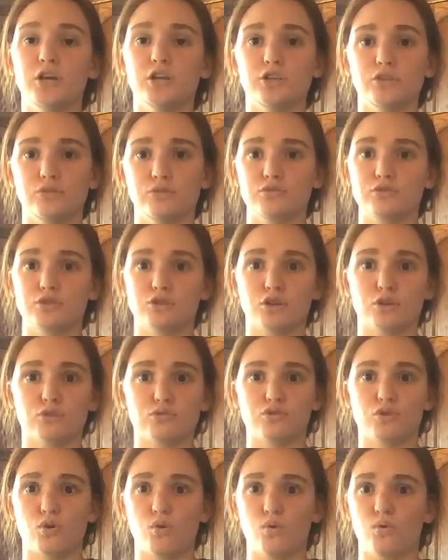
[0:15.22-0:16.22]
use
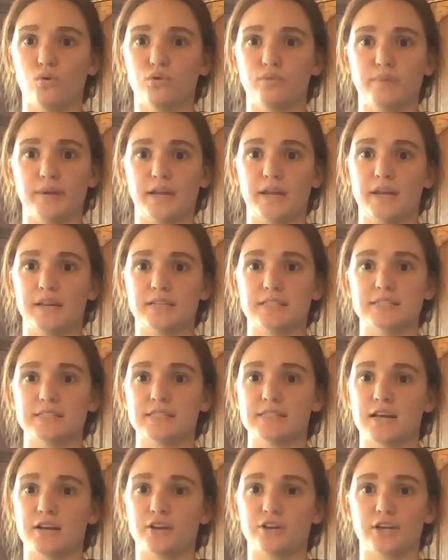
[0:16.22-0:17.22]
those old
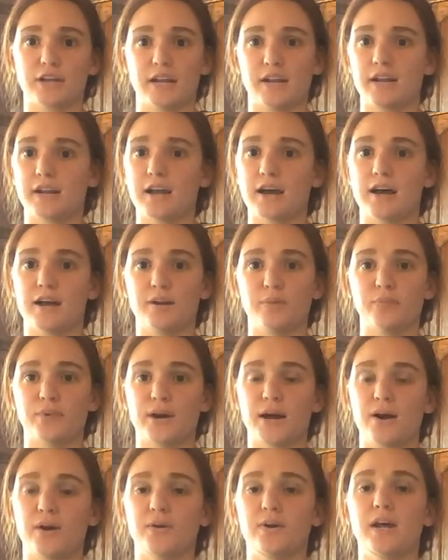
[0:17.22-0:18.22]
bananas that are getting kind of
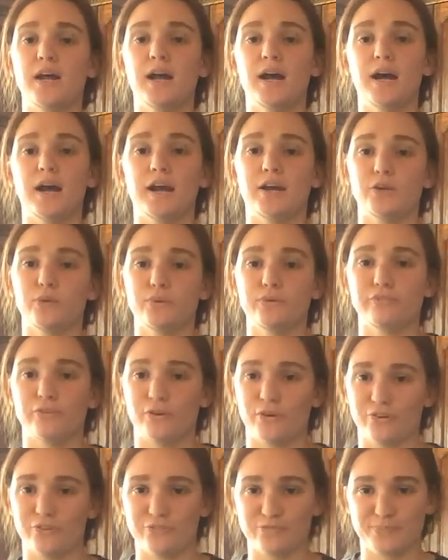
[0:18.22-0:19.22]
brown. I know we've
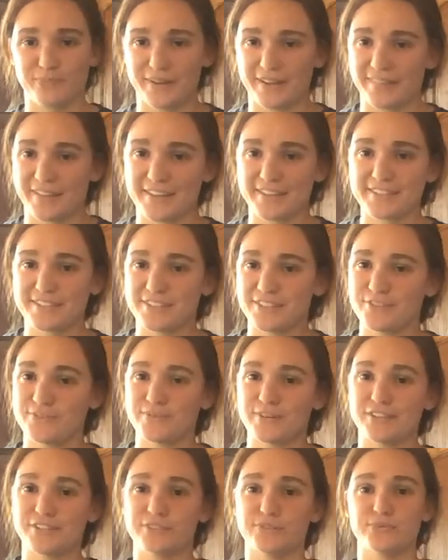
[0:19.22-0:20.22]
all been in that
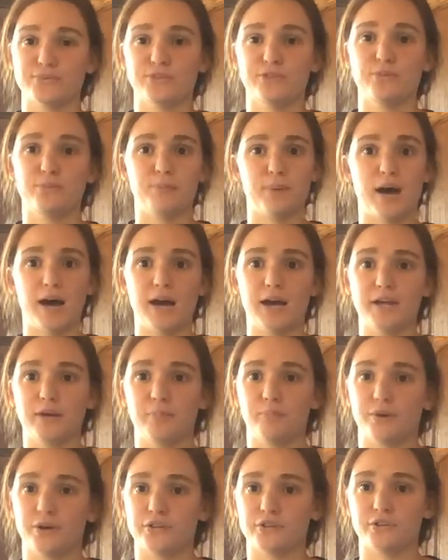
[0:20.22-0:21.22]
situation where you buy
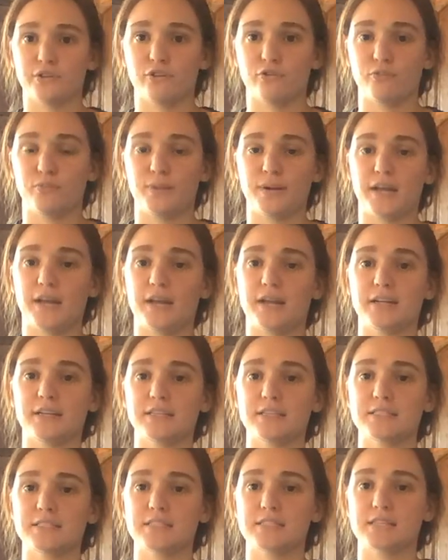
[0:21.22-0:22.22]
a bundle of
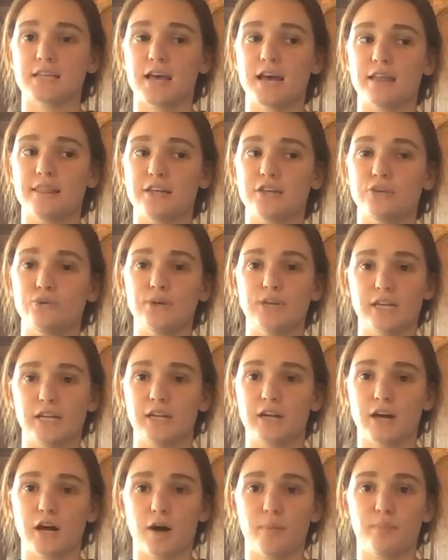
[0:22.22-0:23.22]
bananas and then you eat
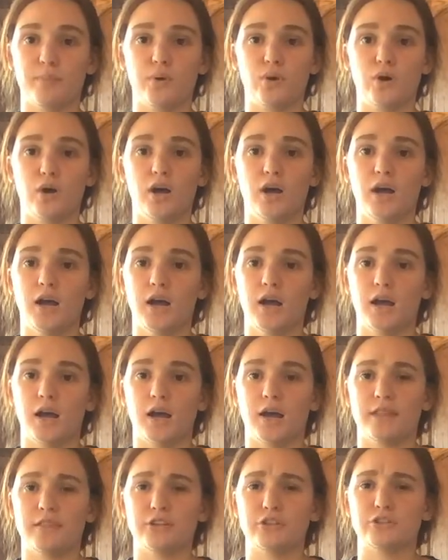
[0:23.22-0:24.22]
a couple
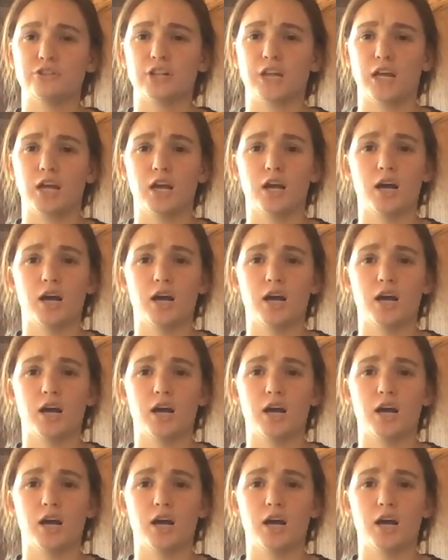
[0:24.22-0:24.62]
and then you're like,